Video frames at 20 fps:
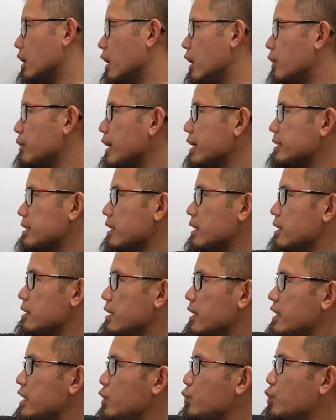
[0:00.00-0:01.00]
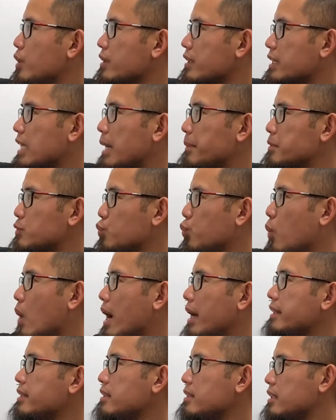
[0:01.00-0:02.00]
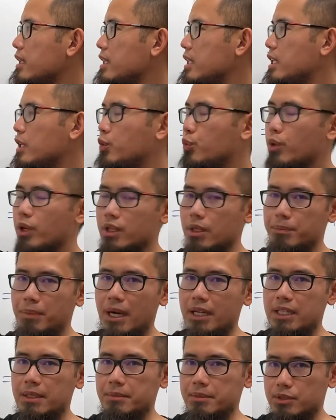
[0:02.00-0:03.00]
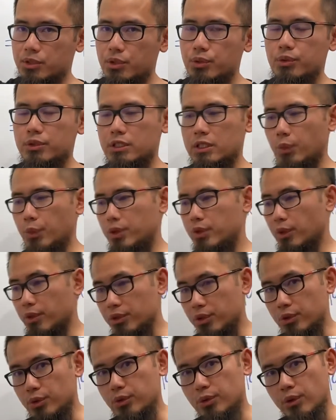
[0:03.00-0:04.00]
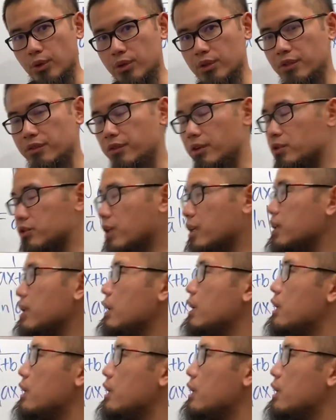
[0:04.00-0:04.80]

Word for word: All right, the degree on the top is 1, the degree on the bottom is 2, so we don't need to do long division.